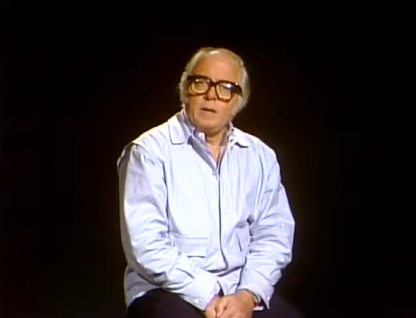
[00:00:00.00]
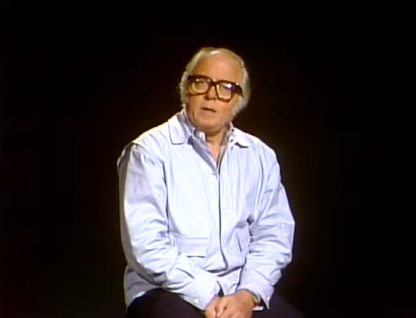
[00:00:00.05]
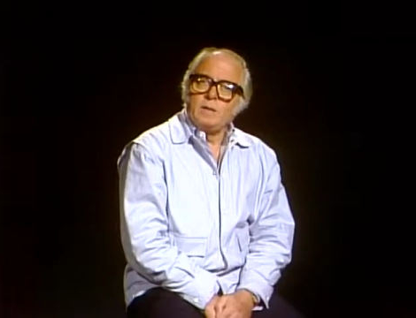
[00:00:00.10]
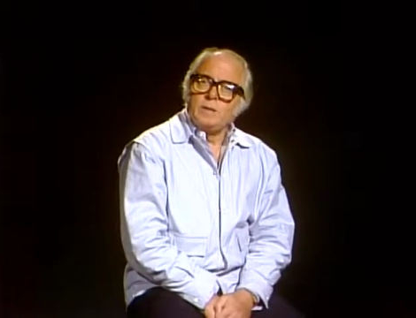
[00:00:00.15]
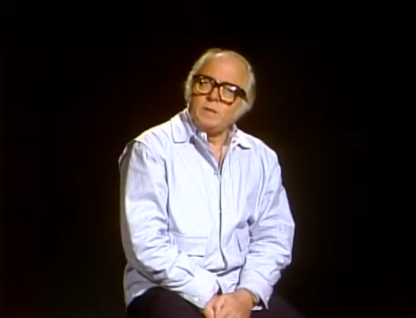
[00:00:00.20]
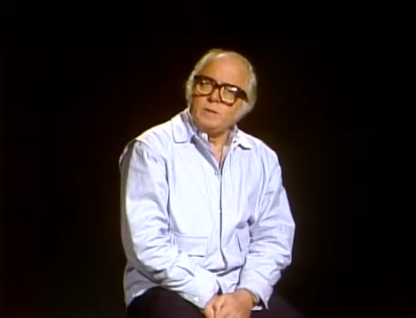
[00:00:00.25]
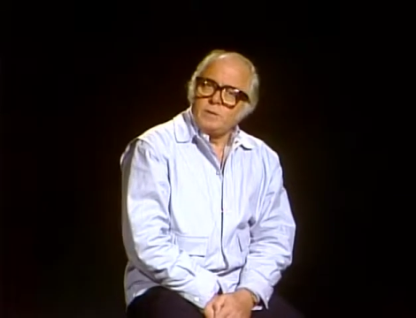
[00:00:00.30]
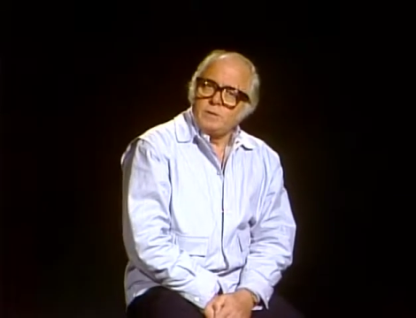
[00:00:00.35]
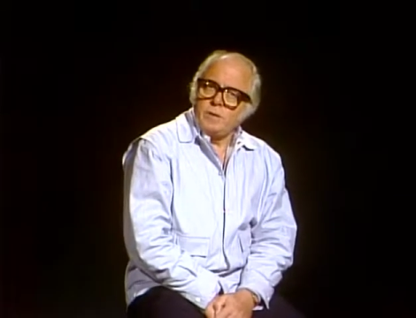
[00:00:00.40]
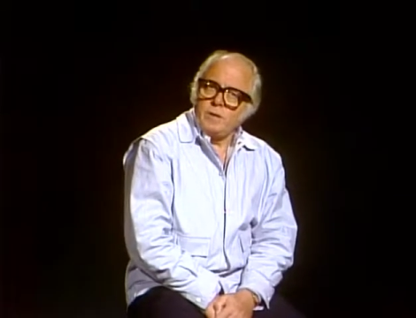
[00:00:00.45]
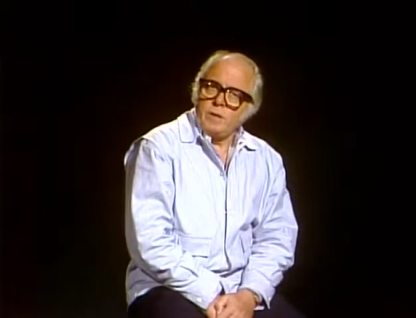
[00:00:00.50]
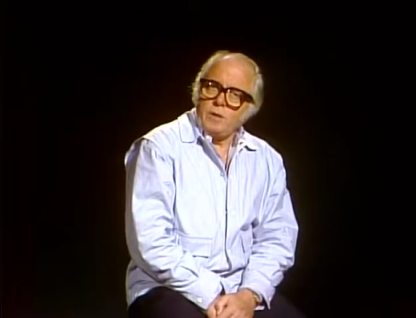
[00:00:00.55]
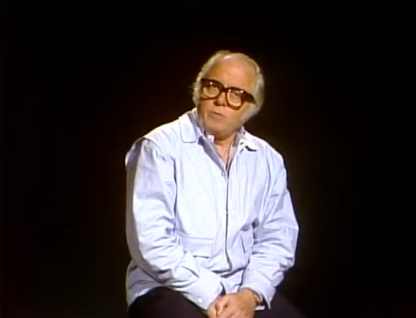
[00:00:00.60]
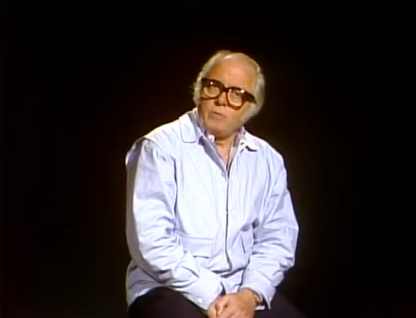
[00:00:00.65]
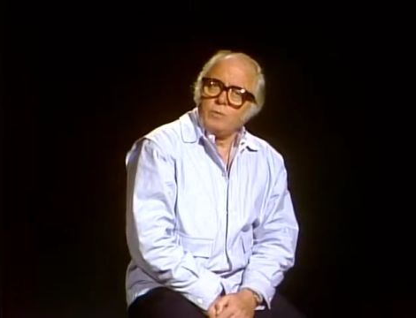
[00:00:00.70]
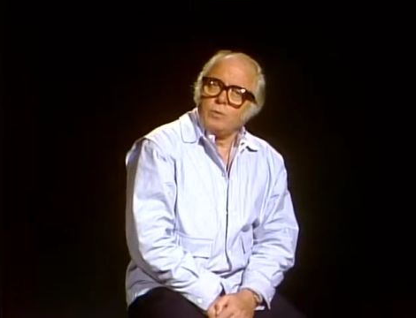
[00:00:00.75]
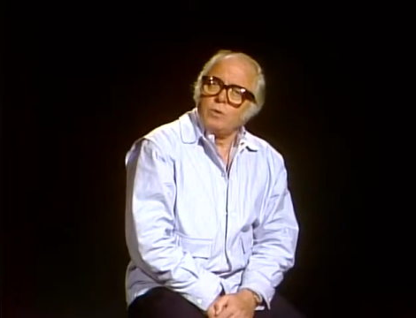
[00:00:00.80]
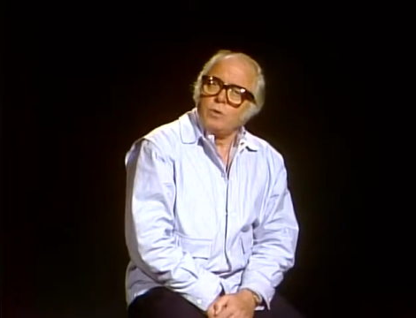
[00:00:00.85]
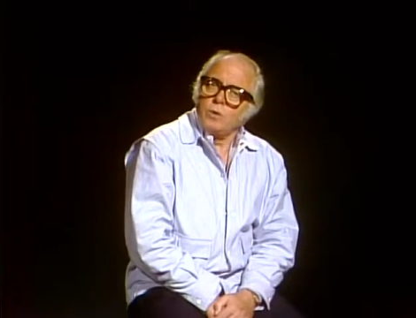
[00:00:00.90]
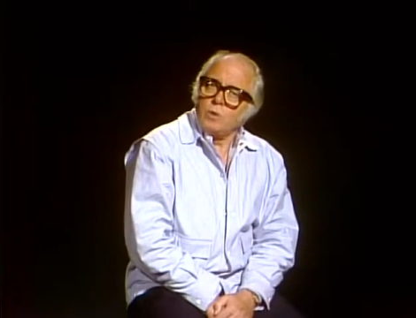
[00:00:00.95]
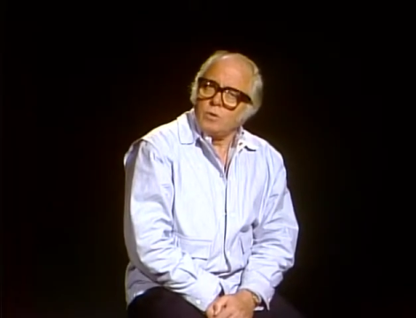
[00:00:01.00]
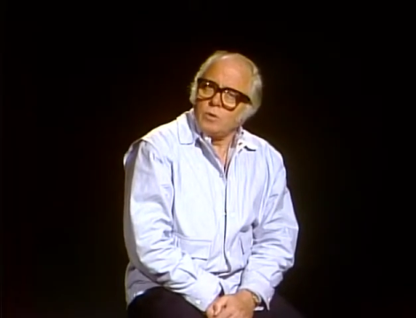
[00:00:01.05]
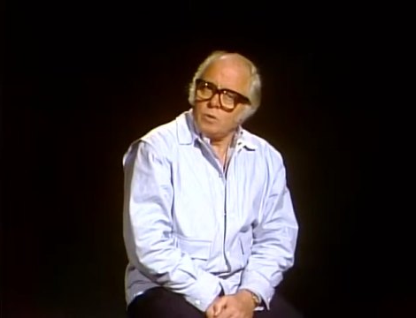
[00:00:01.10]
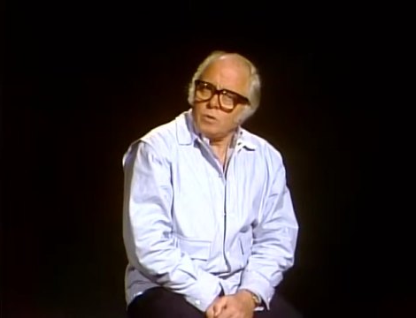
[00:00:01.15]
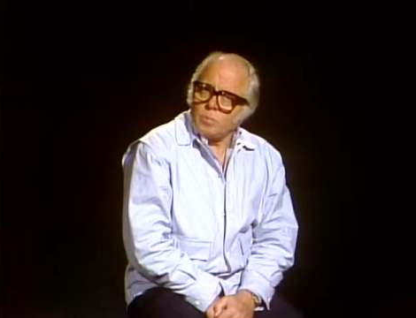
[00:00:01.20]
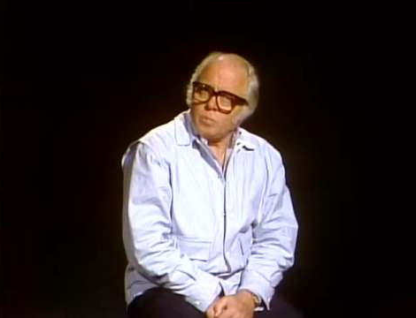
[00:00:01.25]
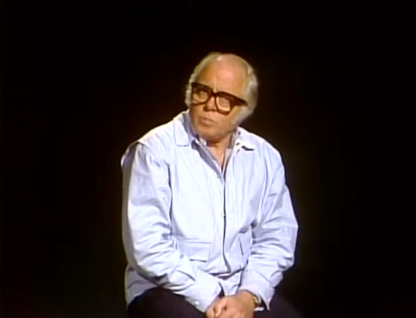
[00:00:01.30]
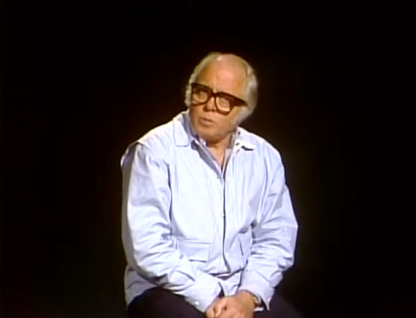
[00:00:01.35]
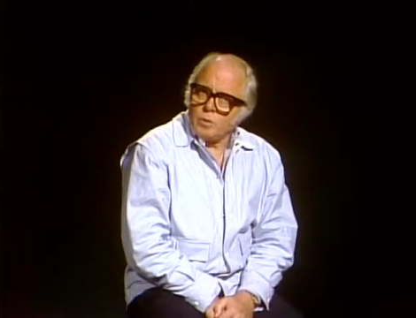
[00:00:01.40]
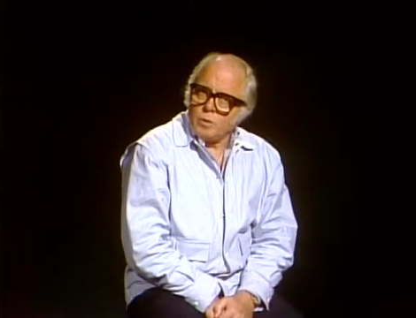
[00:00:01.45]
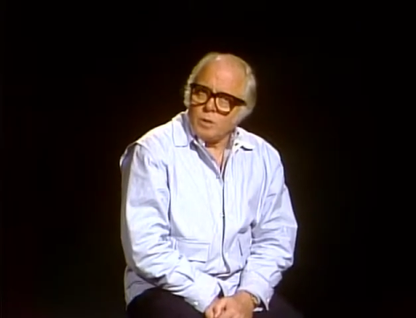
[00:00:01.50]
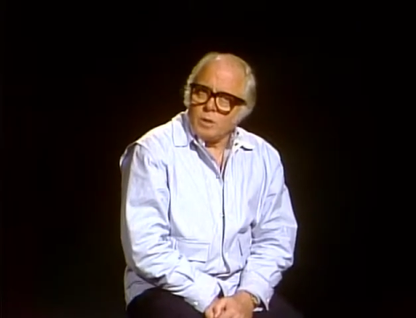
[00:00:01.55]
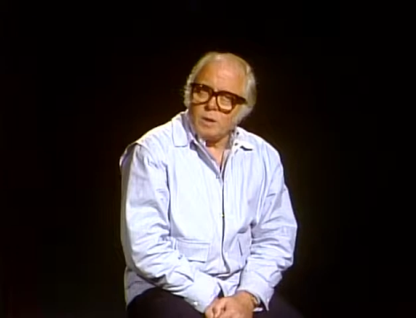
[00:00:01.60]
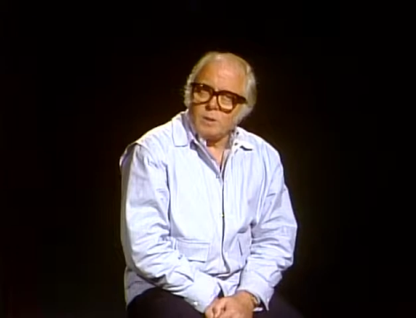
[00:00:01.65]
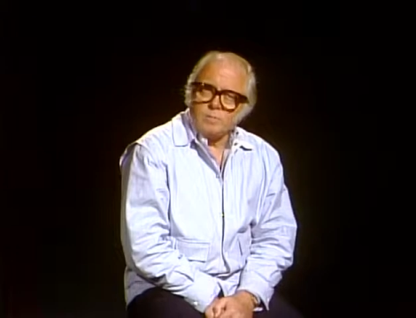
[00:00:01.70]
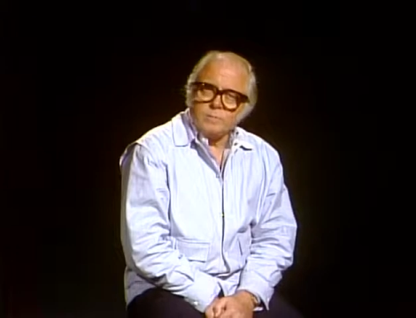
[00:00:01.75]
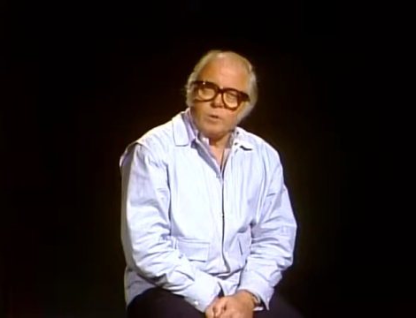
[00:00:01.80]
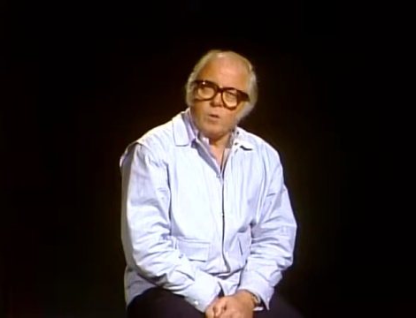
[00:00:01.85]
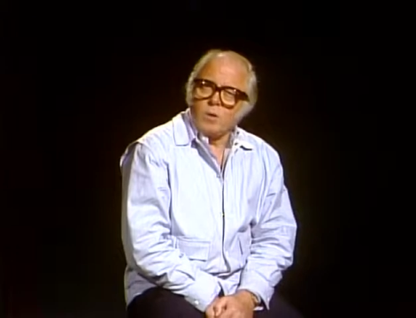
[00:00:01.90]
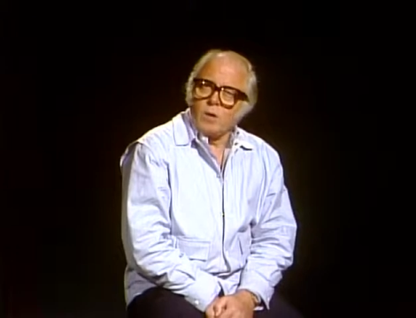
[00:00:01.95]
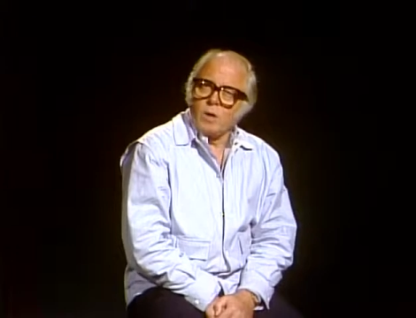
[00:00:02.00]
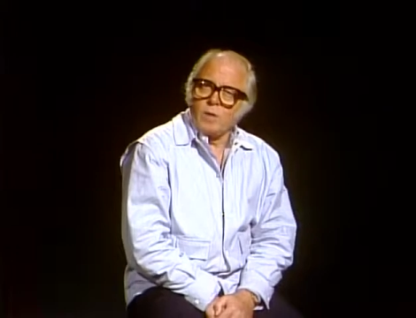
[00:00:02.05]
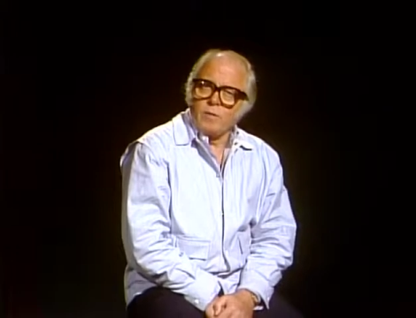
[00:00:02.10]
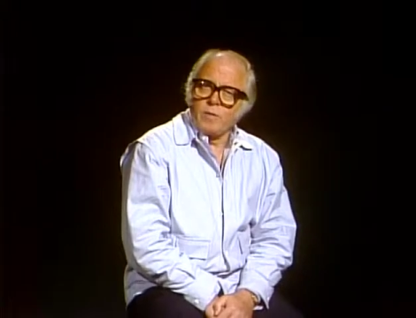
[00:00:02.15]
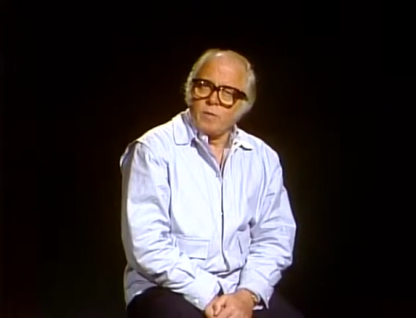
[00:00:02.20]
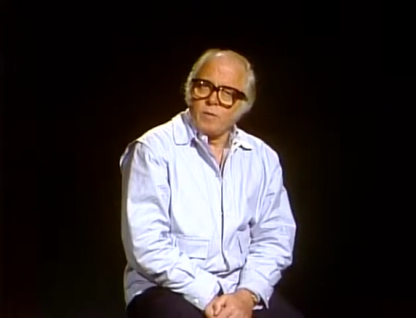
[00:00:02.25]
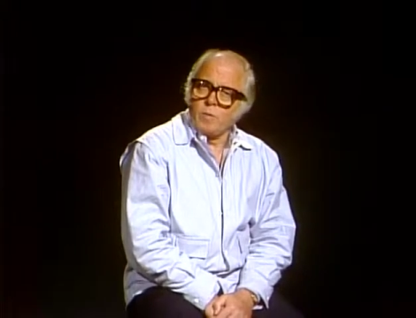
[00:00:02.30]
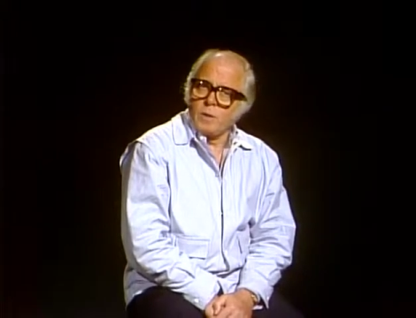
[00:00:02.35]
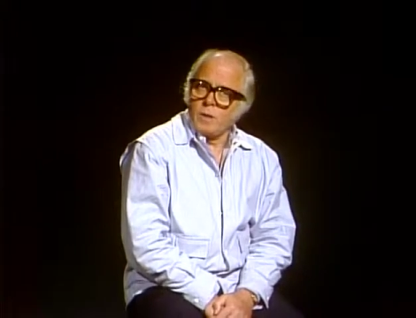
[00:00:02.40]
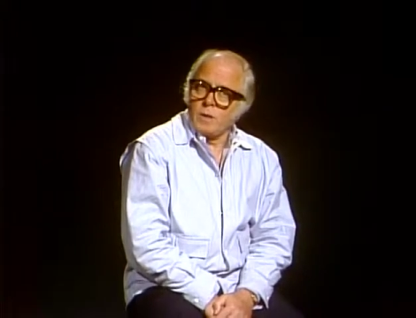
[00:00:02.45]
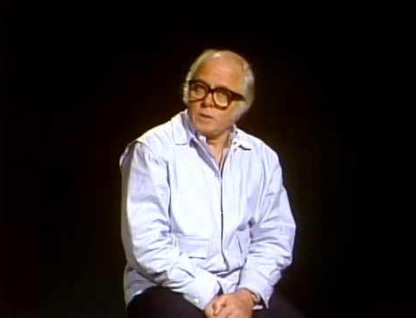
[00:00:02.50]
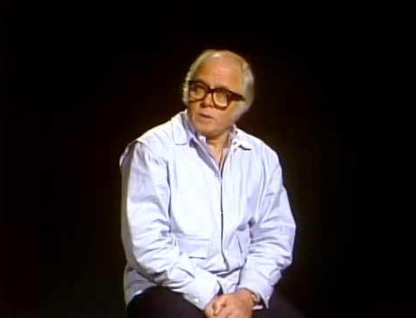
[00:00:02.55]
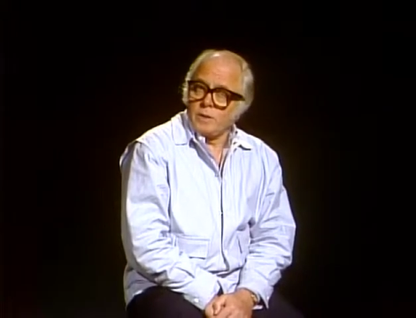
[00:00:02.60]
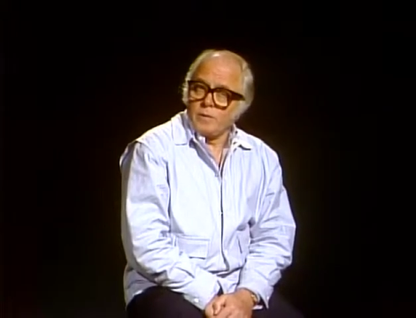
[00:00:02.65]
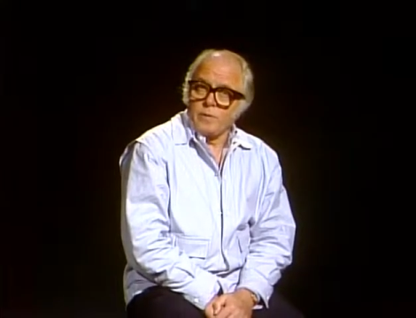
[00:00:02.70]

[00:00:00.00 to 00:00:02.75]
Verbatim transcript: it is the rural poor all over the world,